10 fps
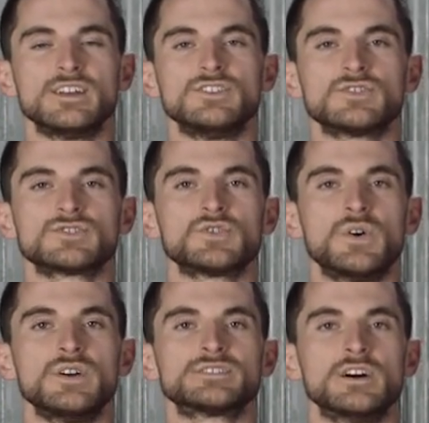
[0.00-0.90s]
and your
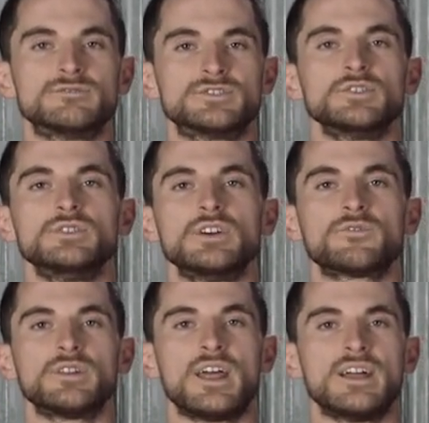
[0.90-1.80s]
choice of two
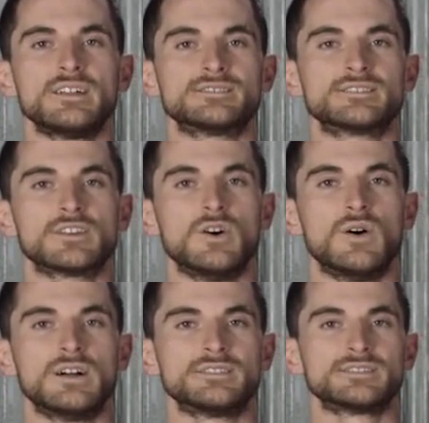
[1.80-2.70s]
different heads to go
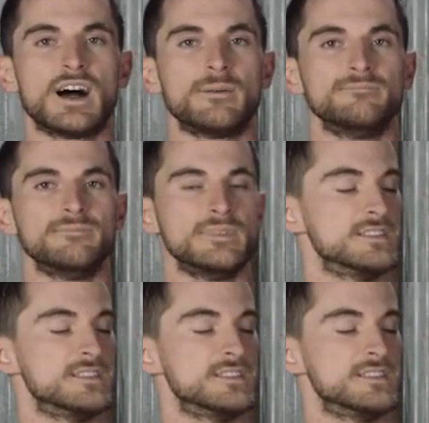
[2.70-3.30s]
on top.